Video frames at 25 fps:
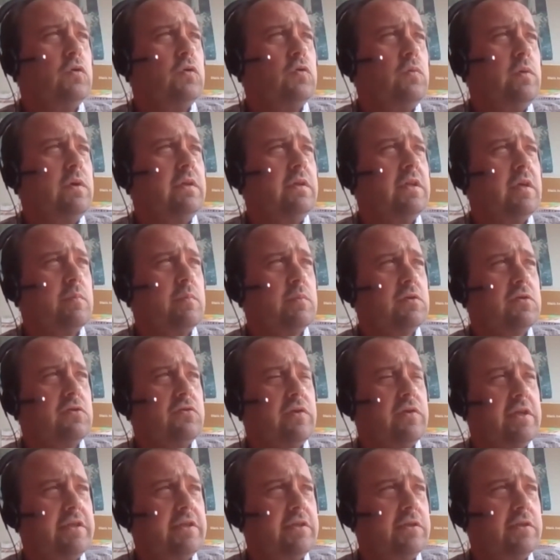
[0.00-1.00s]
are doing
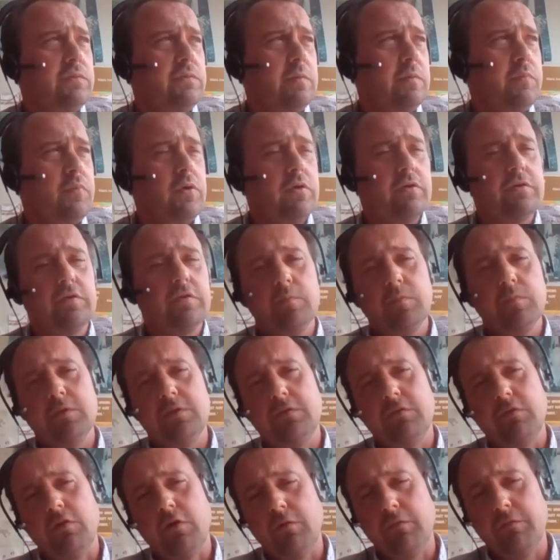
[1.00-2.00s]
demonstrations with
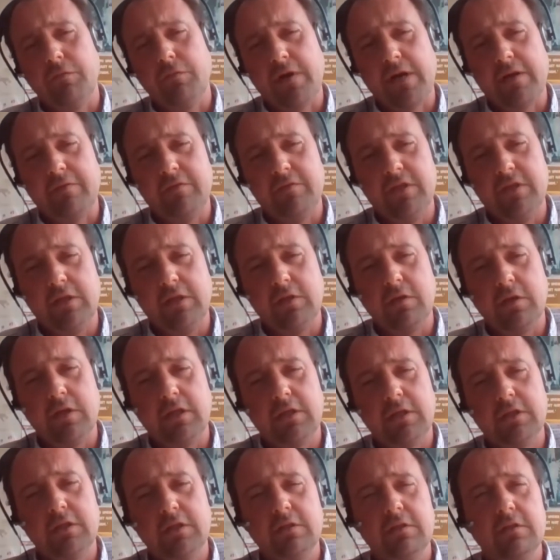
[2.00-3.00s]
Proximus on 5G
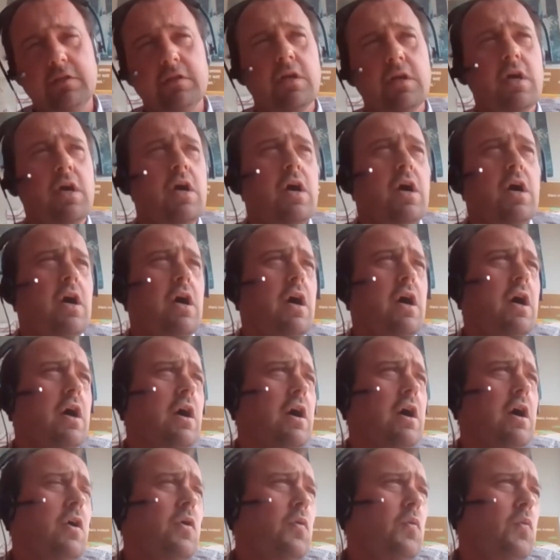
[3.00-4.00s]
connections.
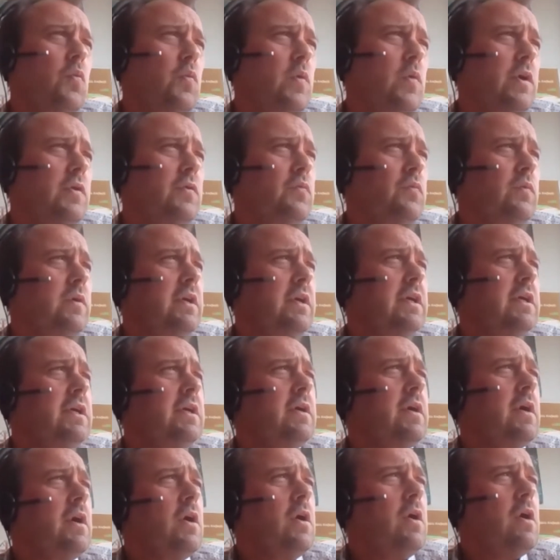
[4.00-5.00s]
When
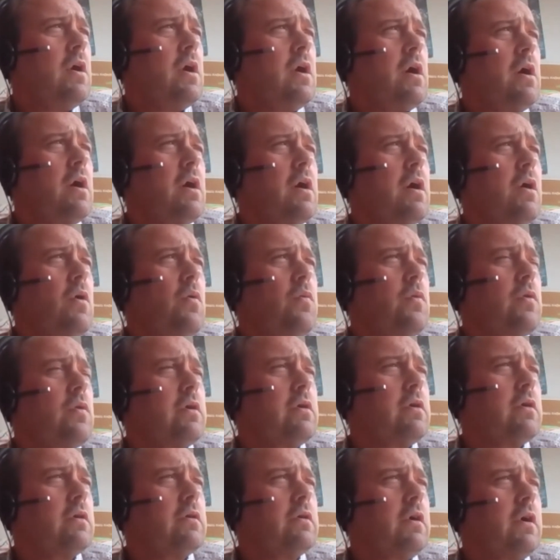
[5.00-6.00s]
we
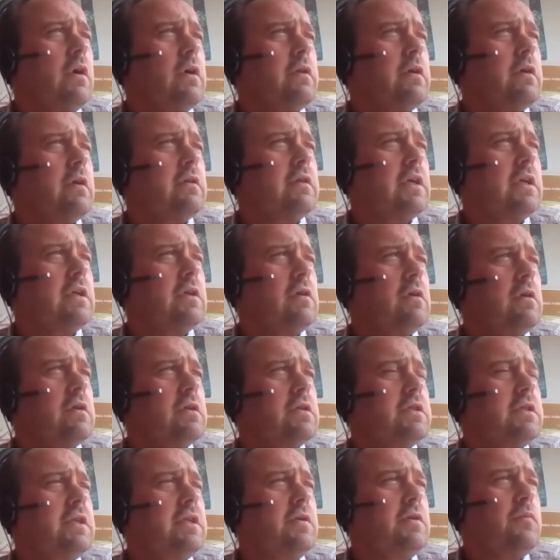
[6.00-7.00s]
work on other
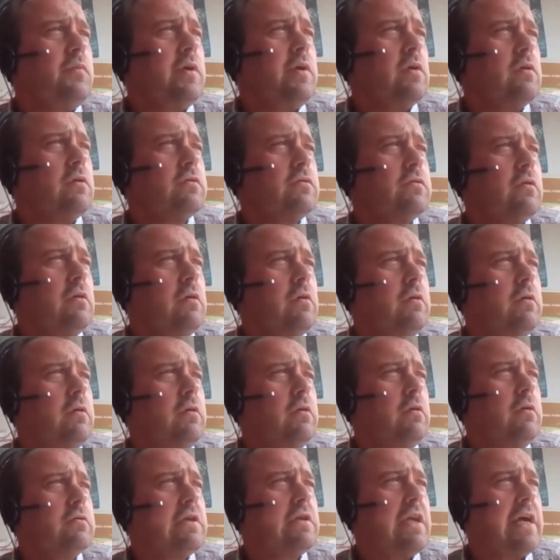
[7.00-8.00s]
technology, we also
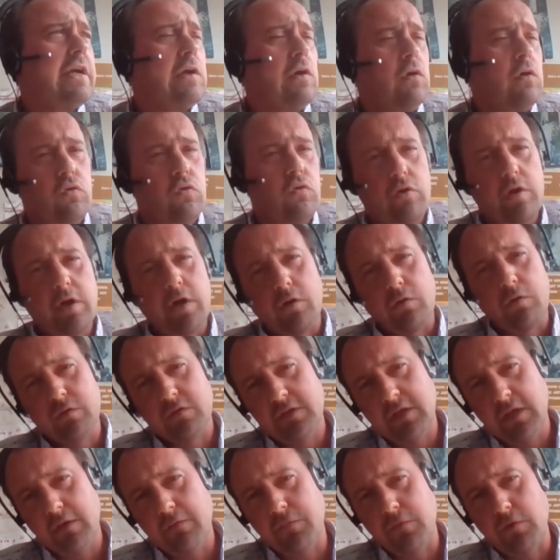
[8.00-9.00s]
use like LoRa or
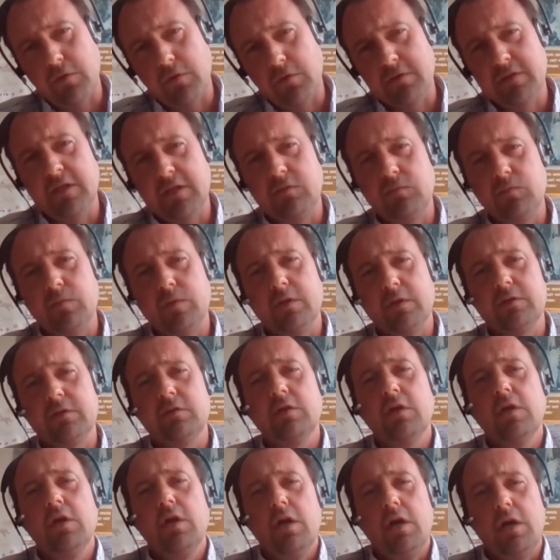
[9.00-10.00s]
Sigfox
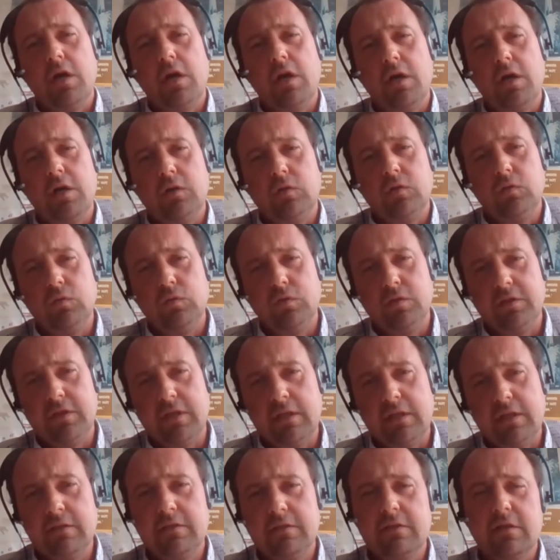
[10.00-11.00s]
networks to
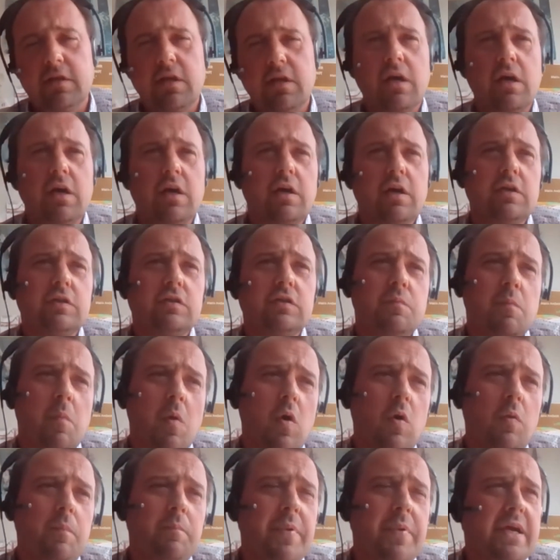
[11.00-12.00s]
send
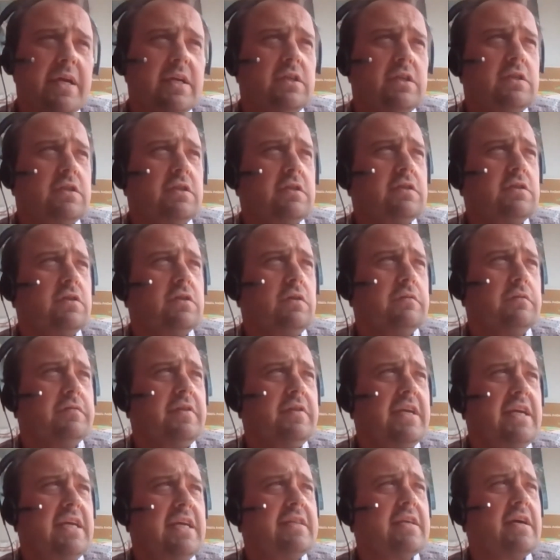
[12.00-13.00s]
small packages of
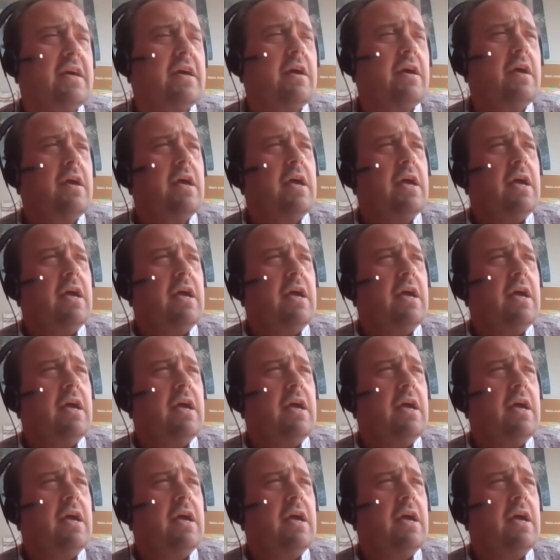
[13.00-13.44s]
data.